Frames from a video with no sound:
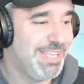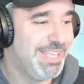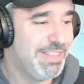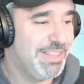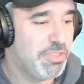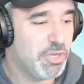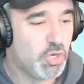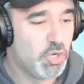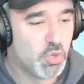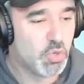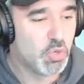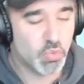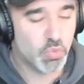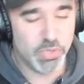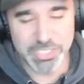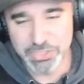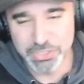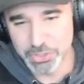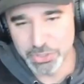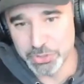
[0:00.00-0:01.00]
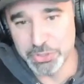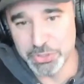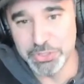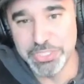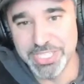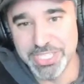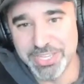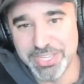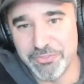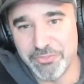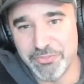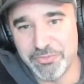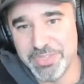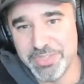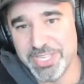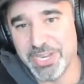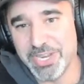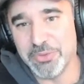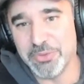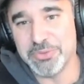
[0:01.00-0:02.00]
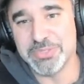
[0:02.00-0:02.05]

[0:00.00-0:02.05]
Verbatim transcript: the grizzled you know